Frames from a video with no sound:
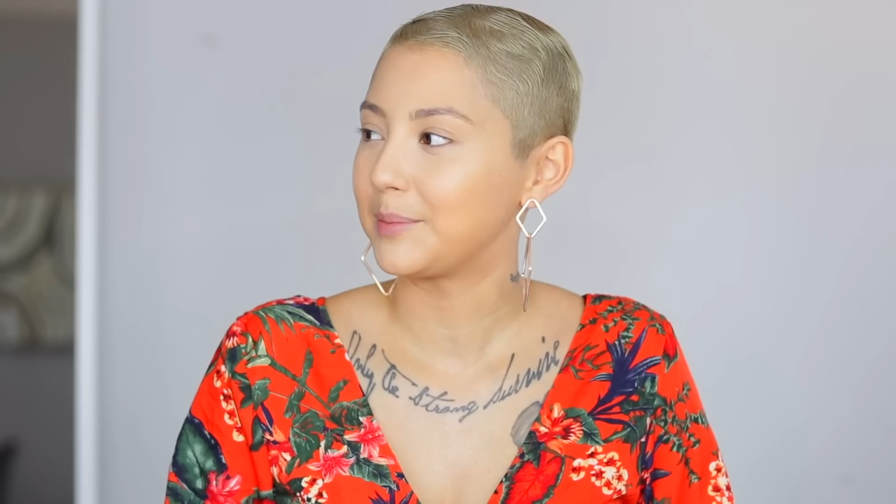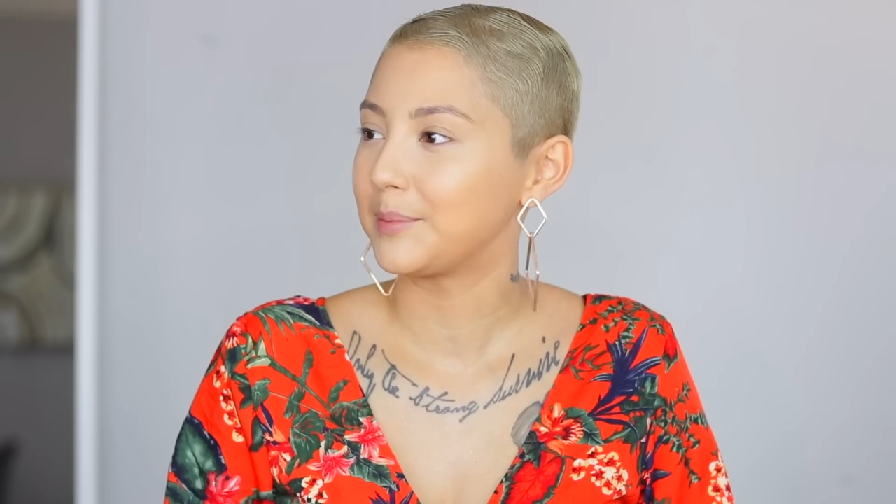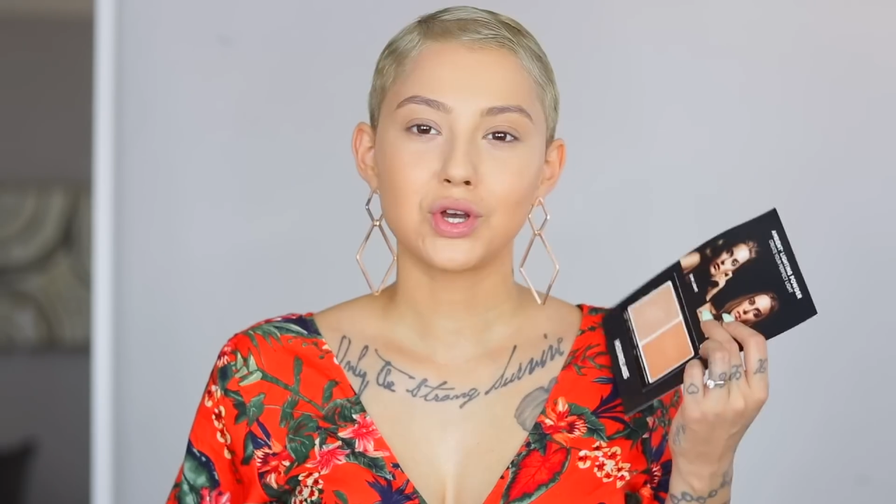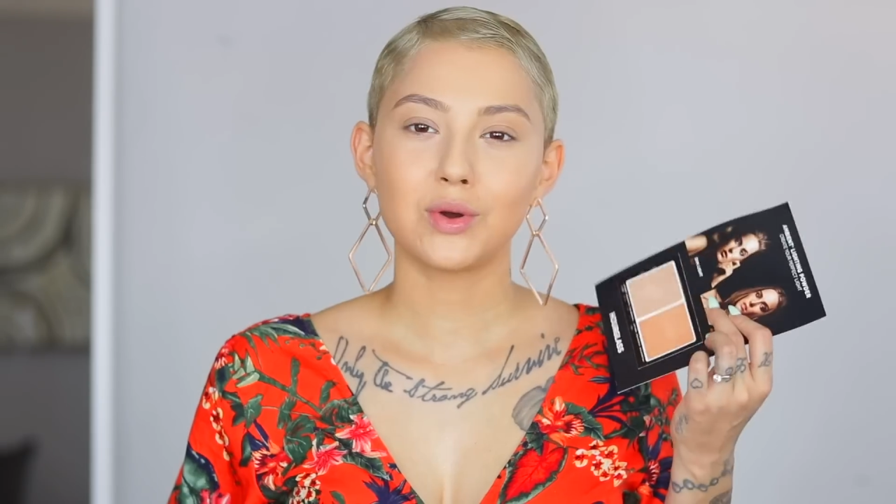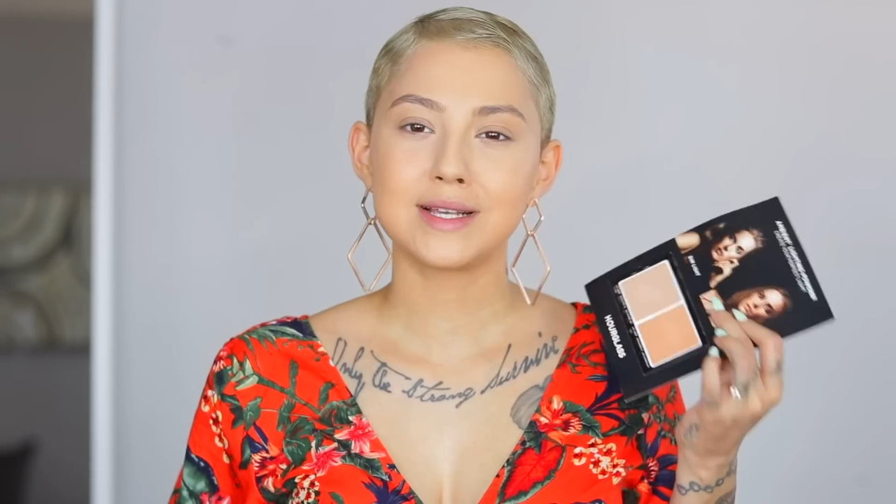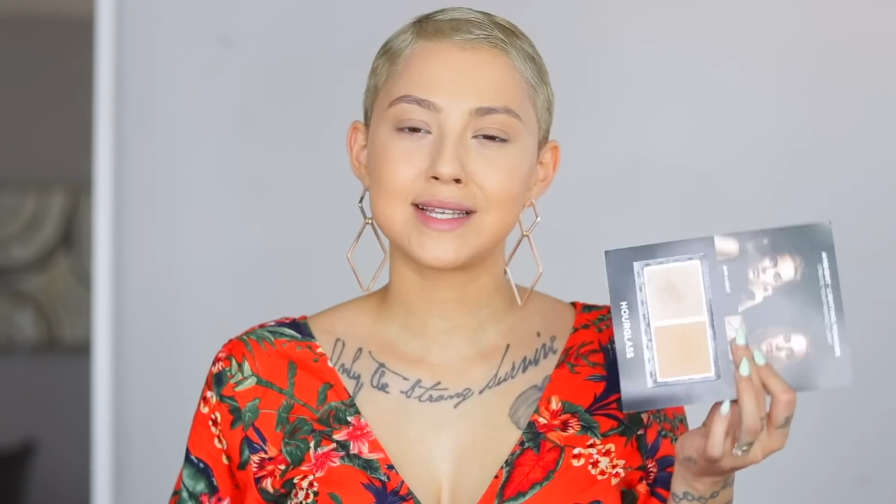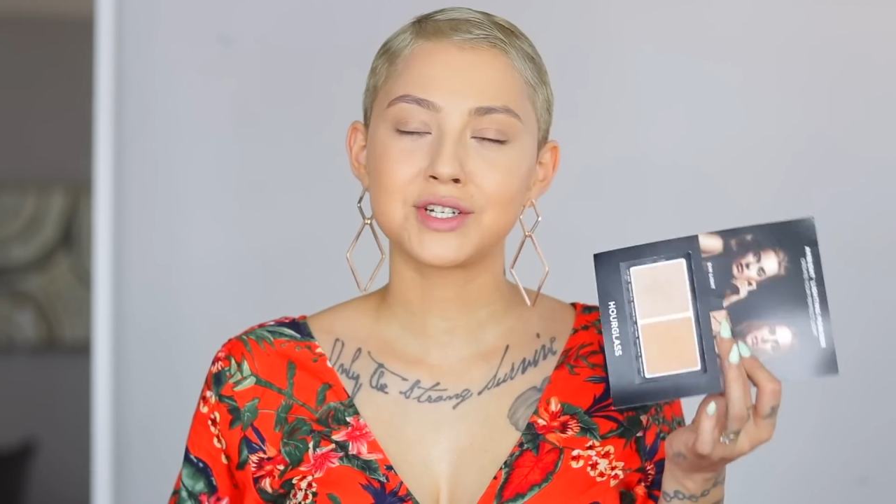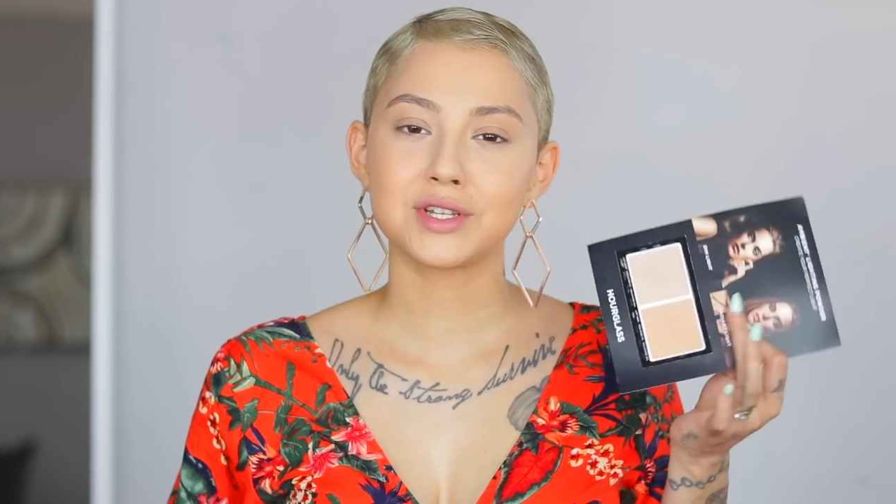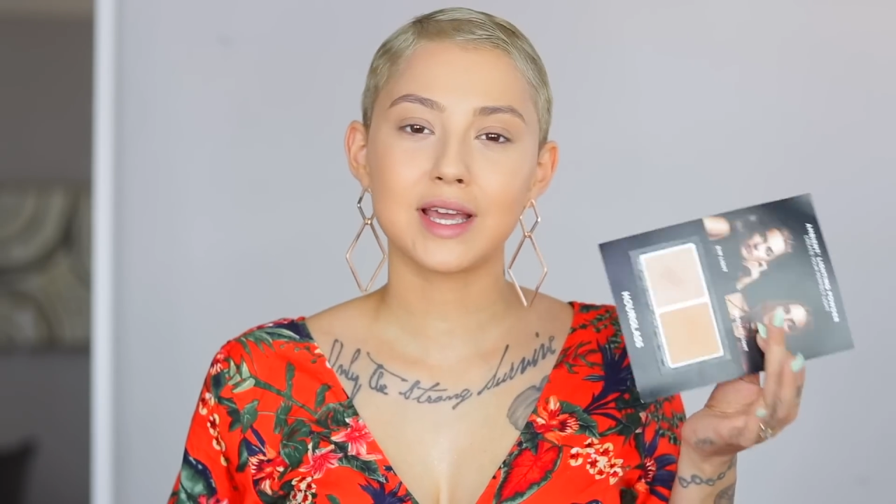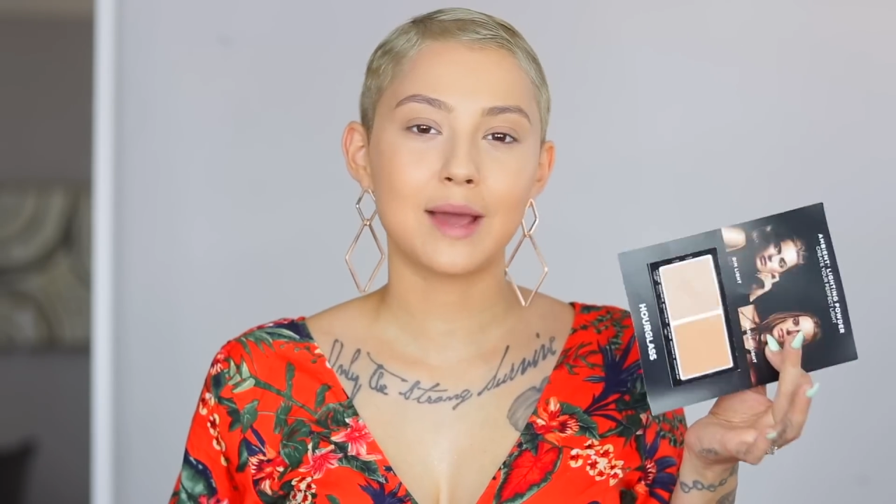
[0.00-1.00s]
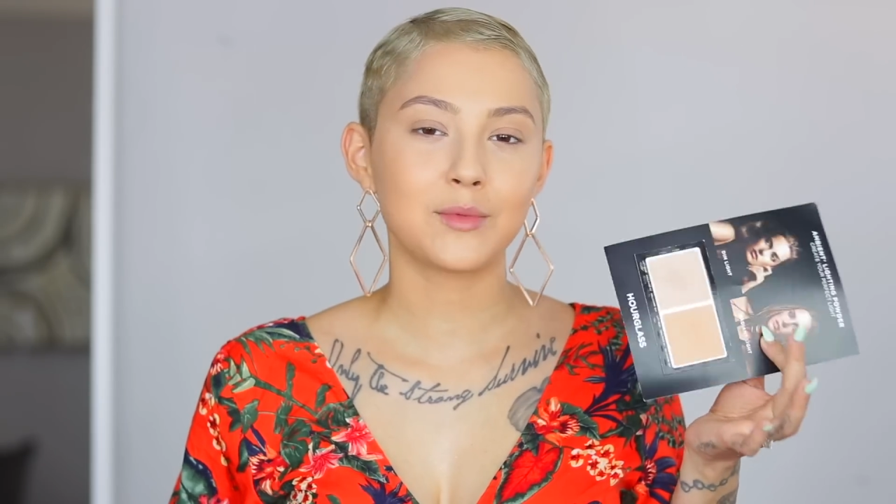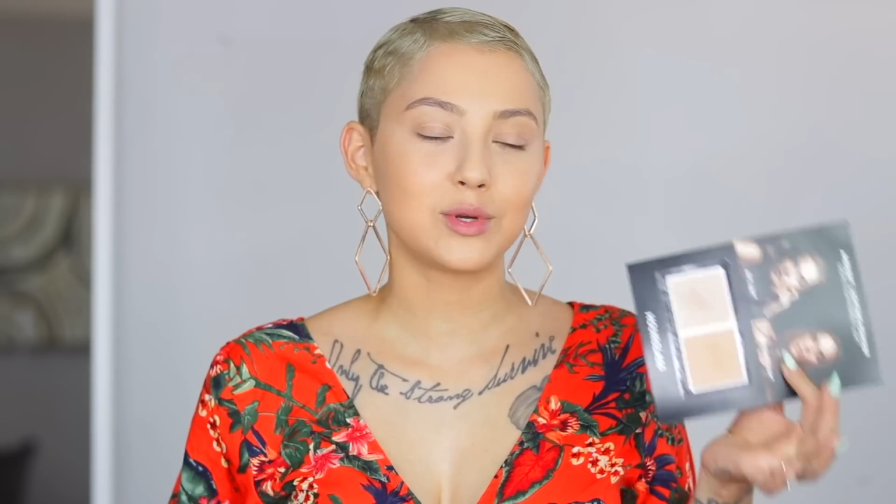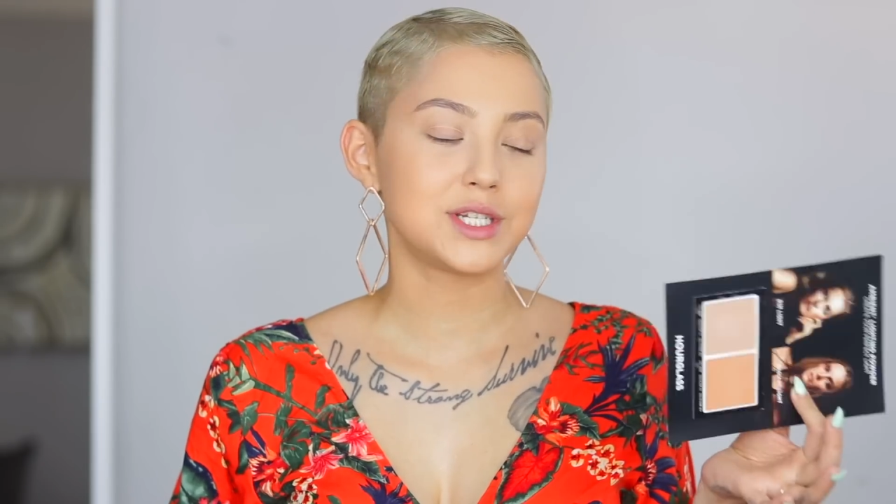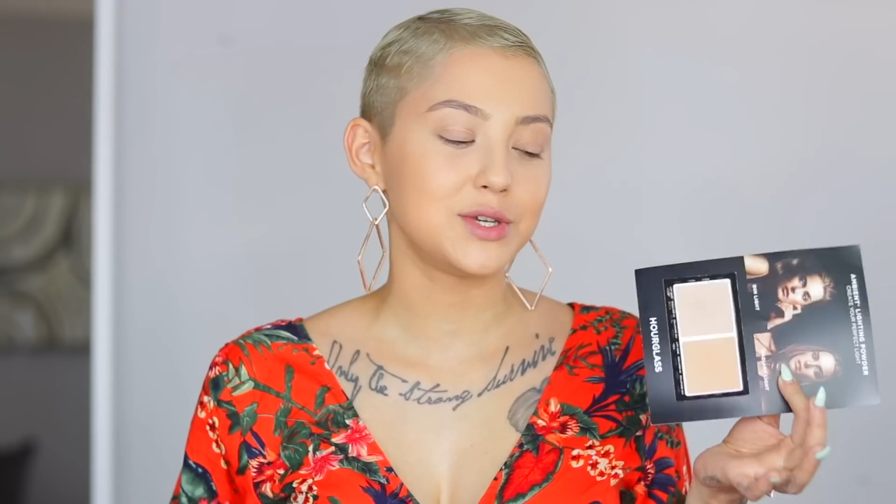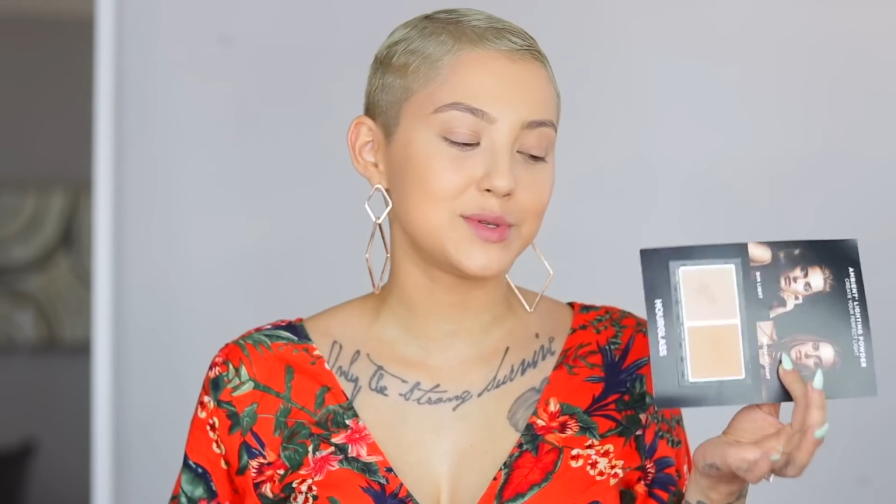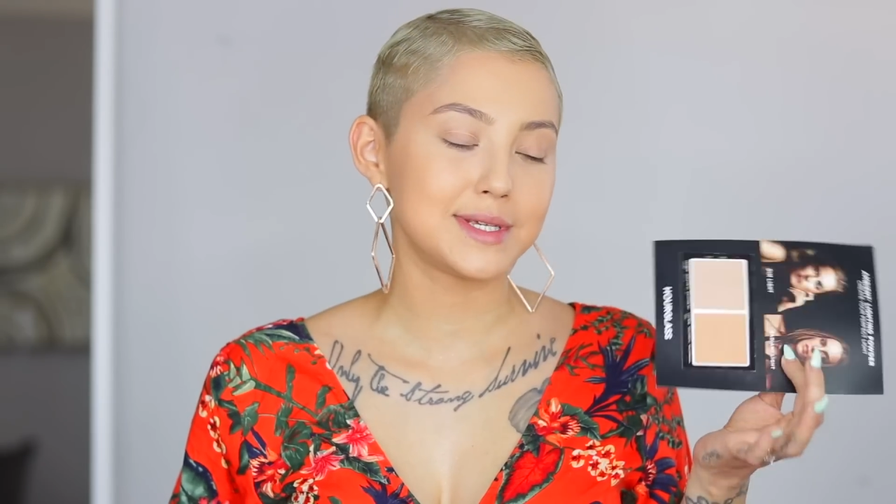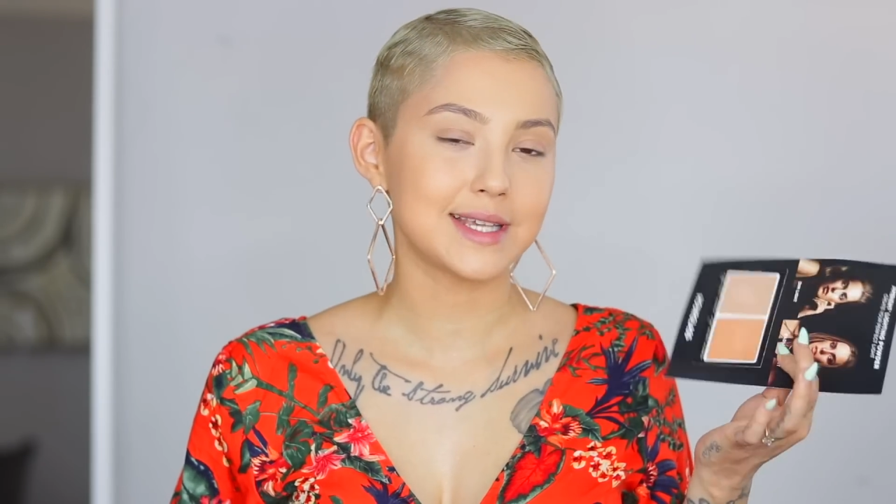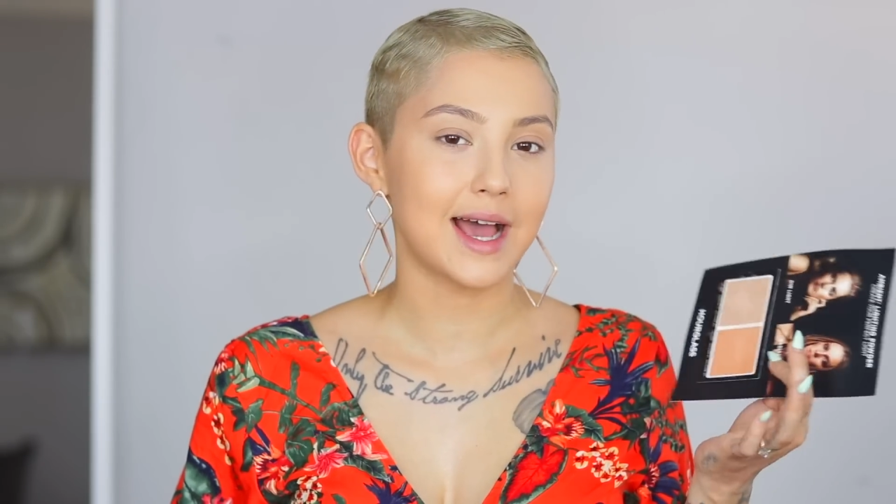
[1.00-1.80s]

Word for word: So essentially, I'm going to use these